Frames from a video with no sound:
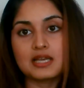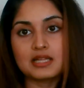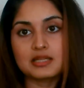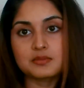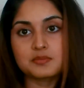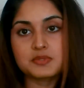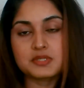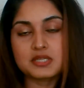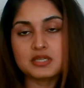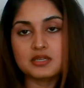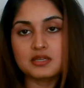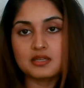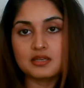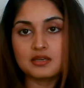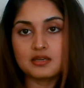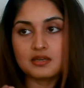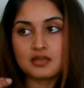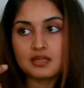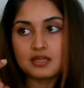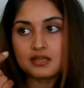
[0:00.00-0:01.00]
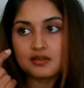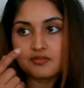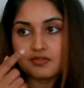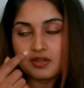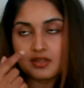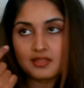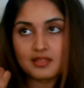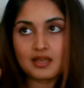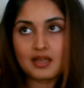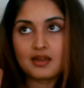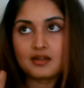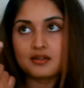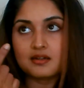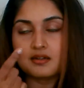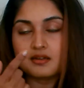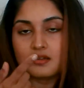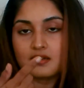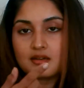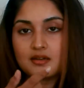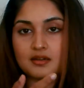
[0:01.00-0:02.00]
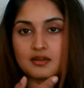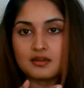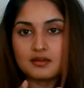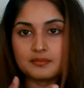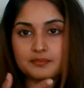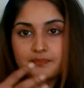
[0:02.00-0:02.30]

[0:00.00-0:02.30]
helps in giving that uh,